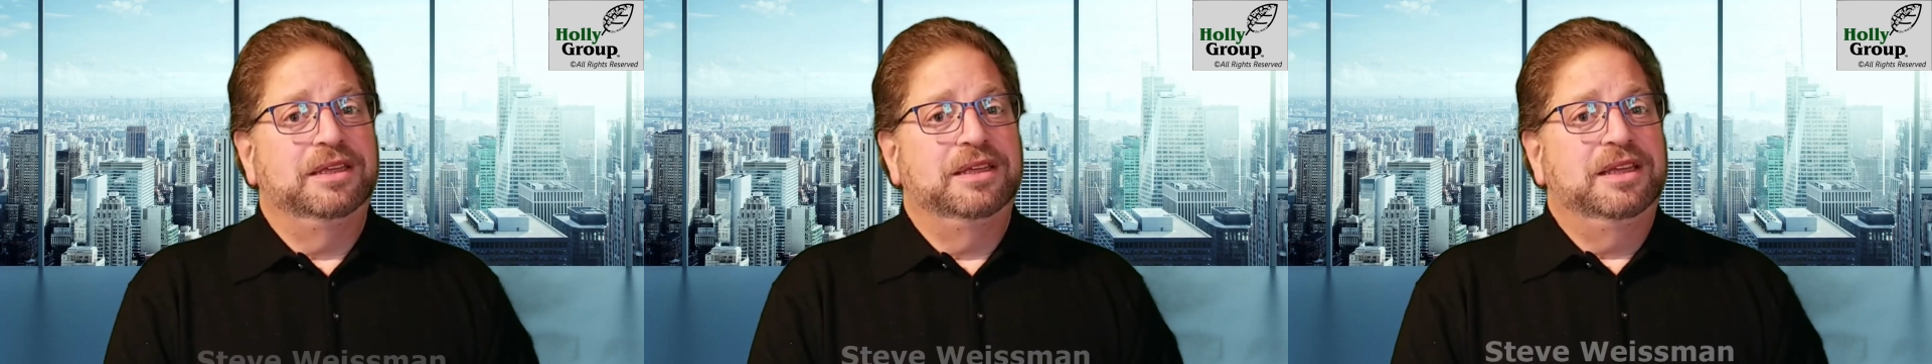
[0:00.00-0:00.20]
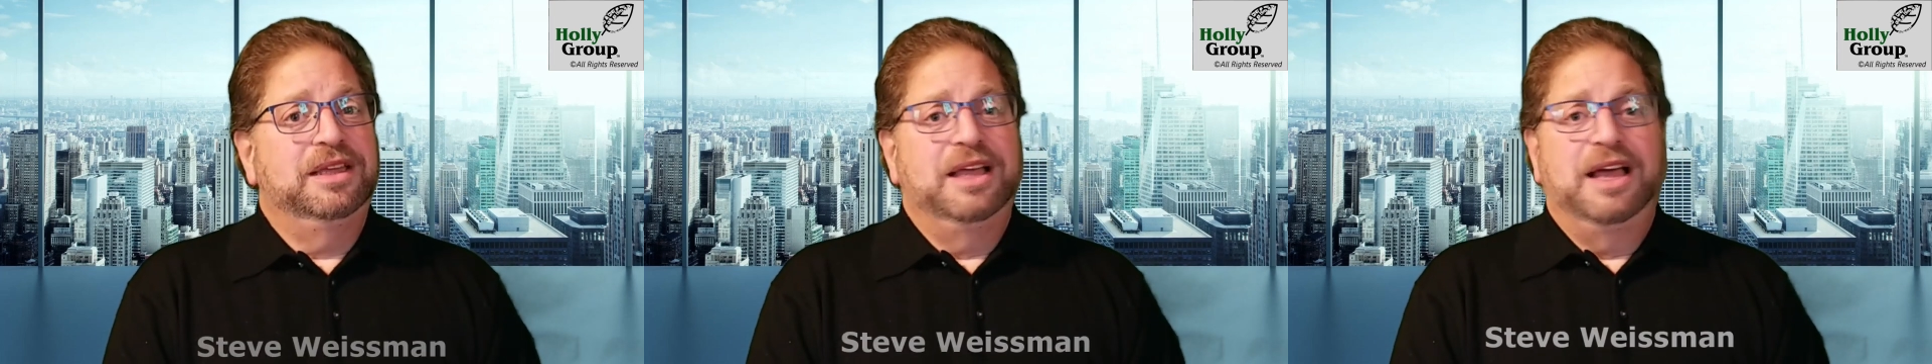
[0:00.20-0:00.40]

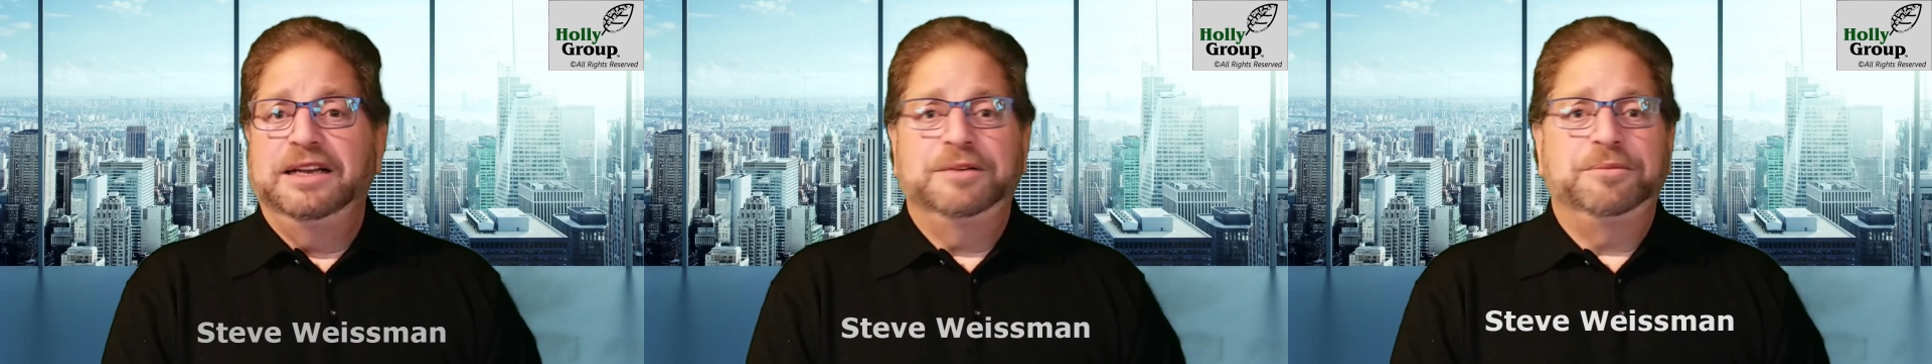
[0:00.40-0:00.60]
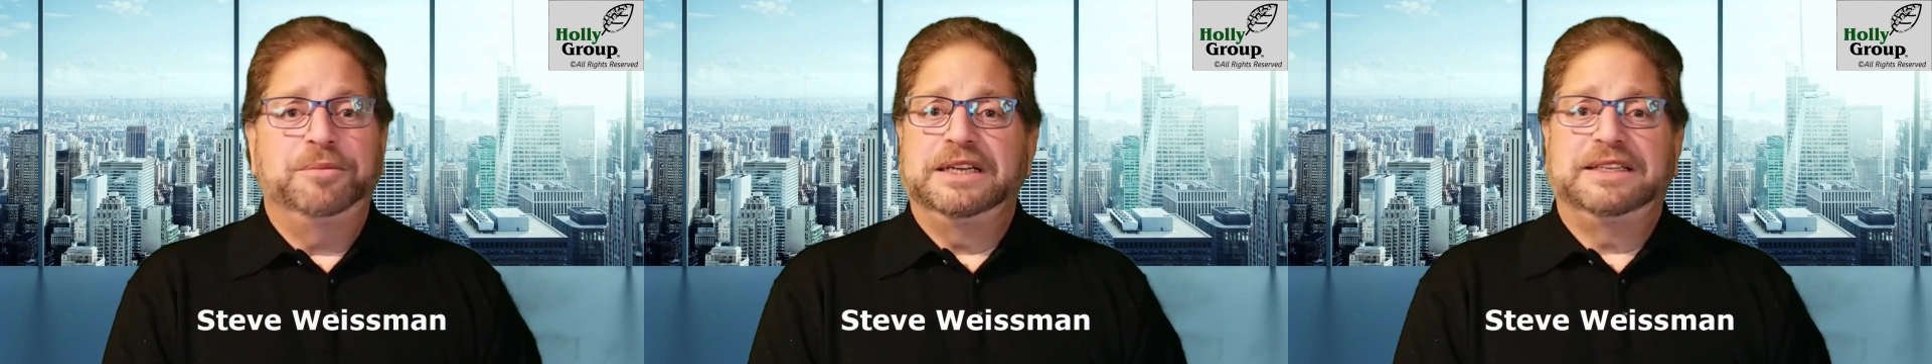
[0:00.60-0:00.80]
I
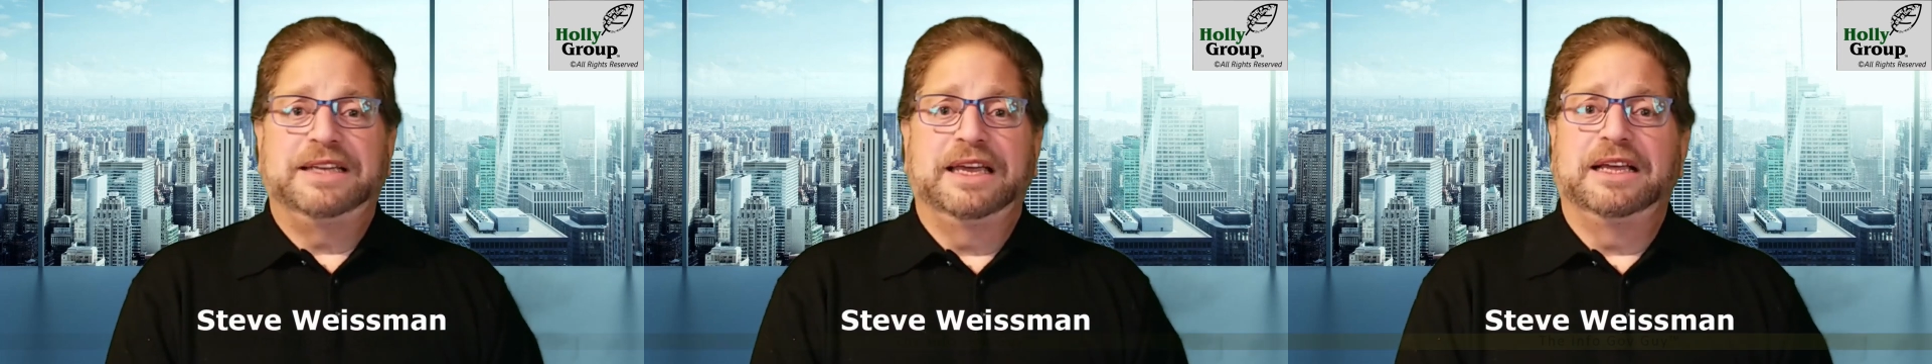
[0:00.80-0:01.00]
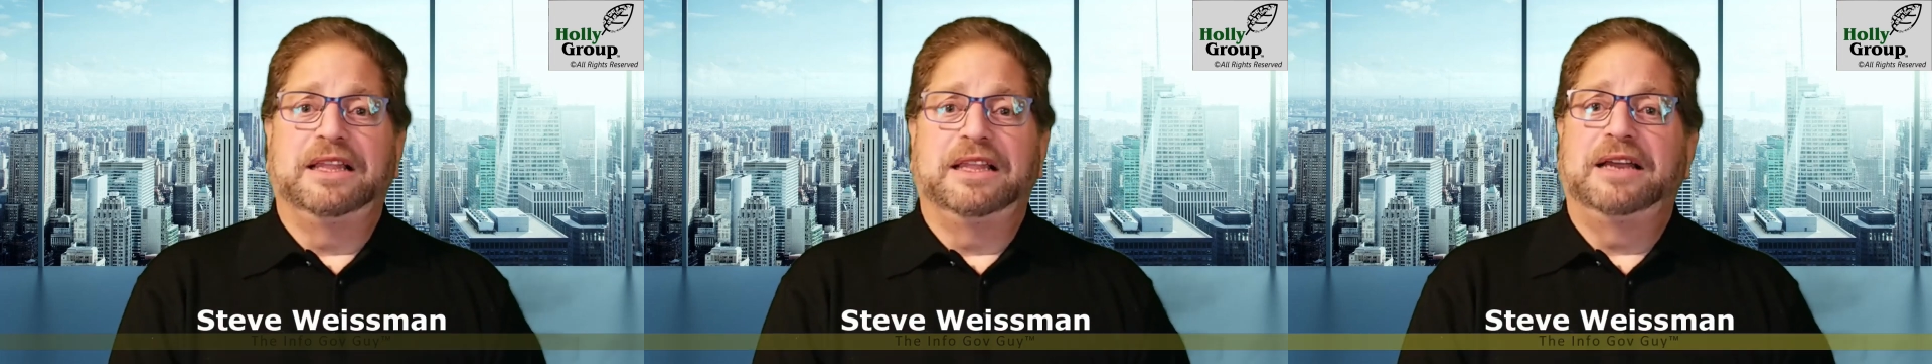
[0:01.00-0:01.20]
didn't want to
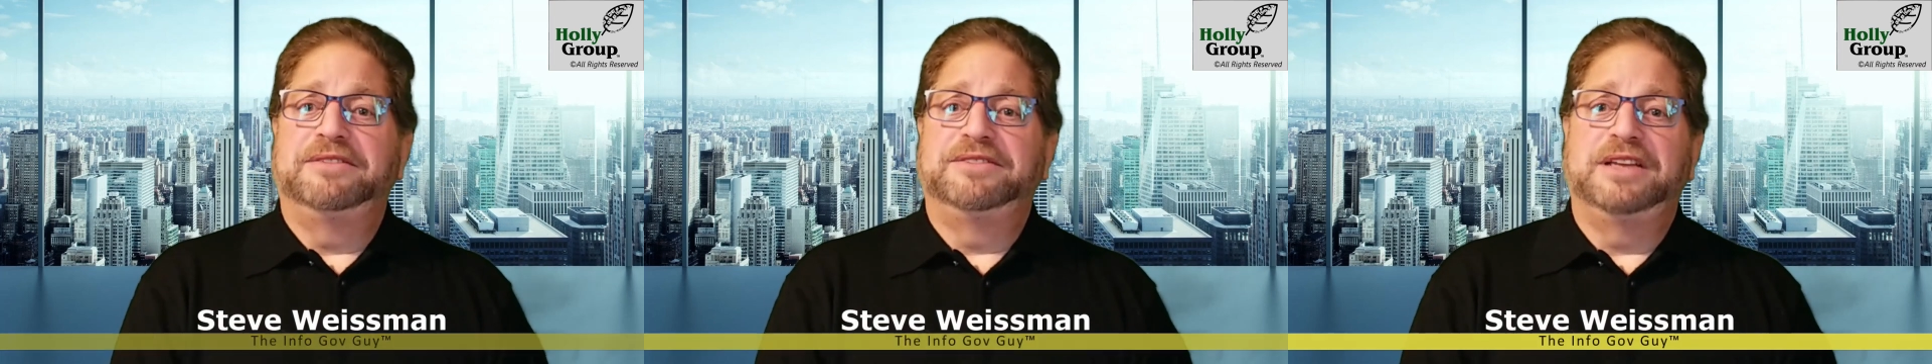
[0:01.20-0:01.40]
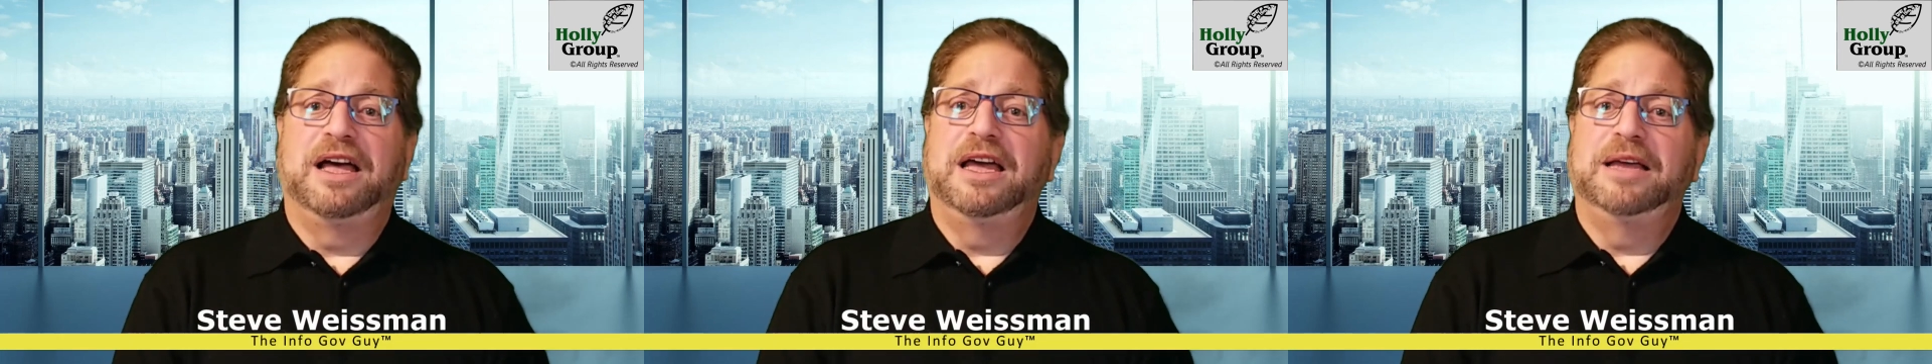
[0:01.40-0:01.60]
take a lot of
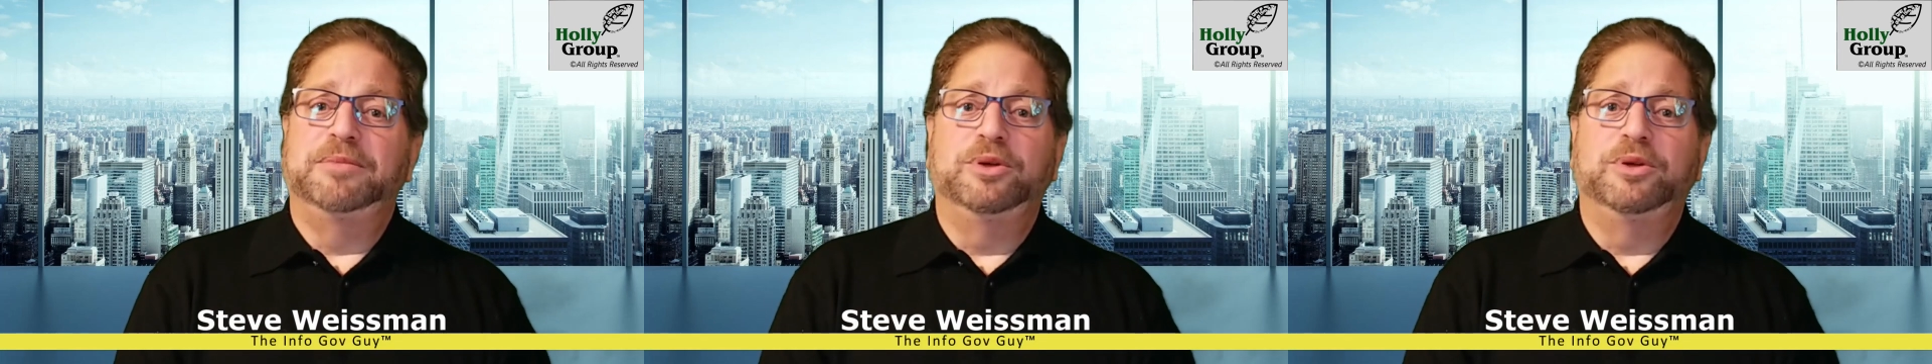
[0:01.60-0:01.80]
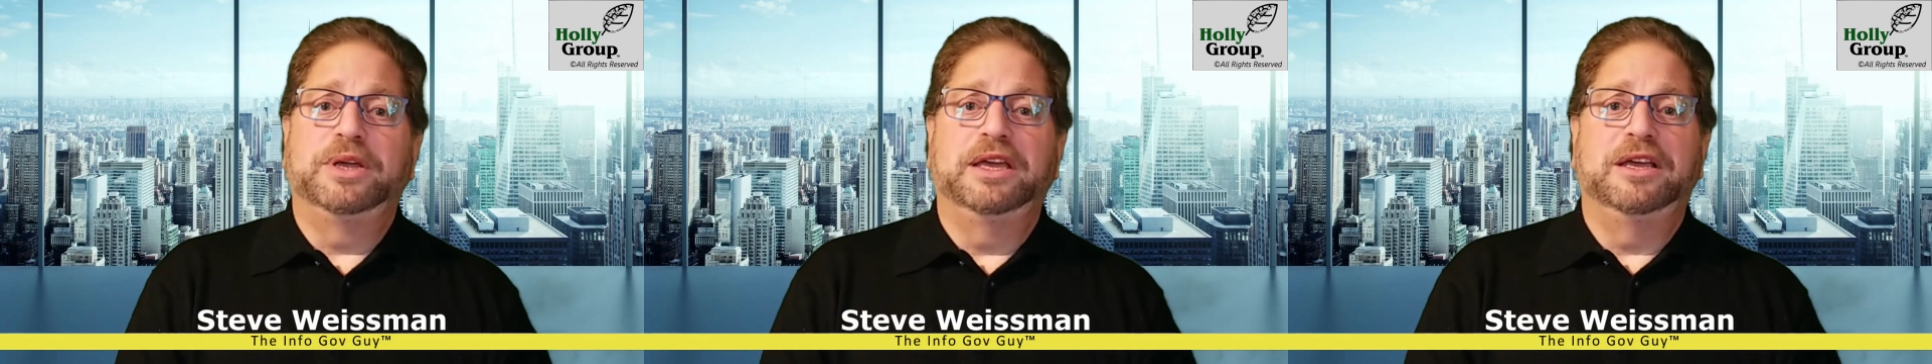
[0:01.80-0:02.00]
time
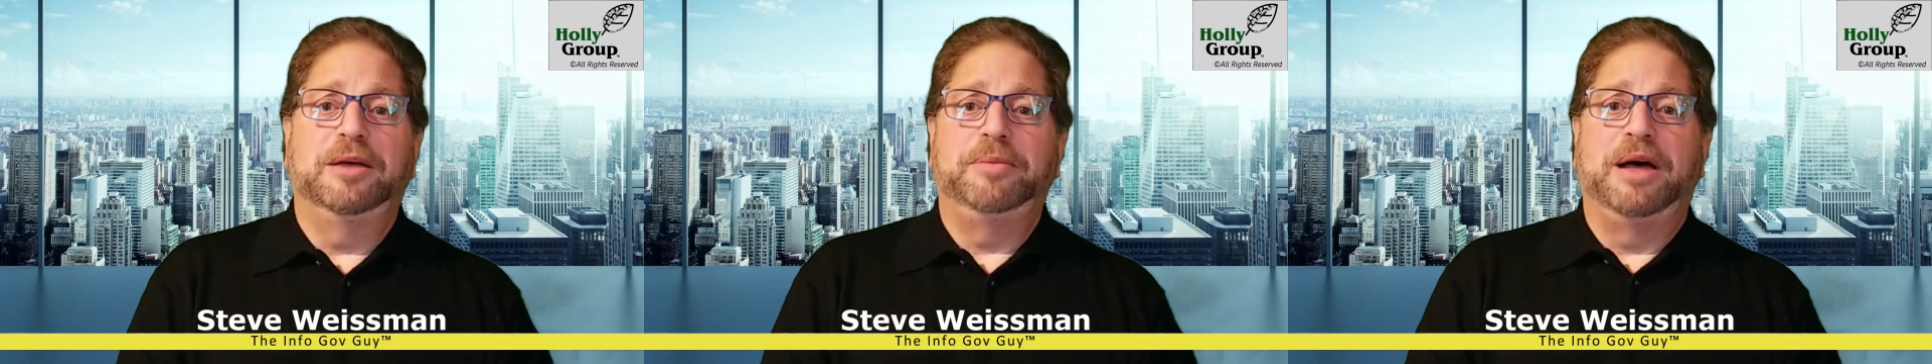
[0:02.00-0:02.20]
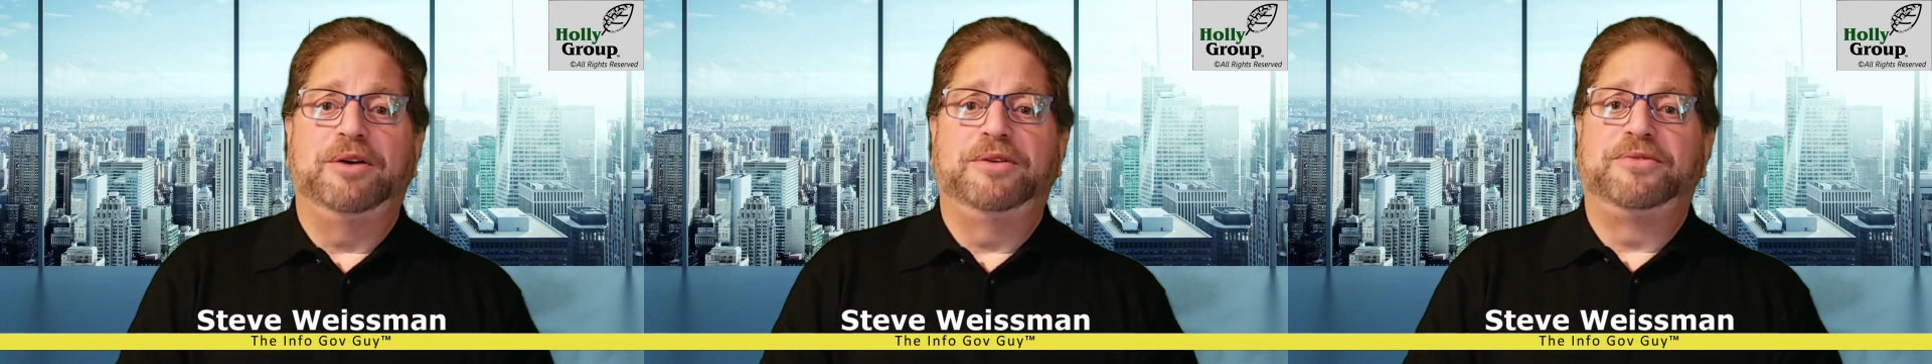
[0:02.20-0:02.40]
looking up
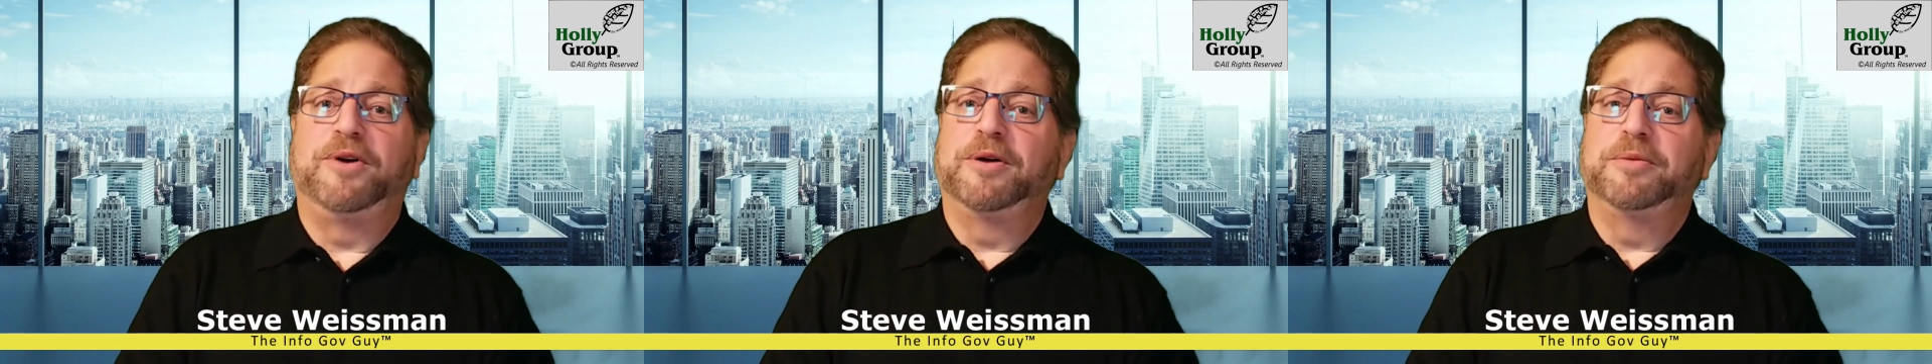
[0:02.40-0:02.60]
how far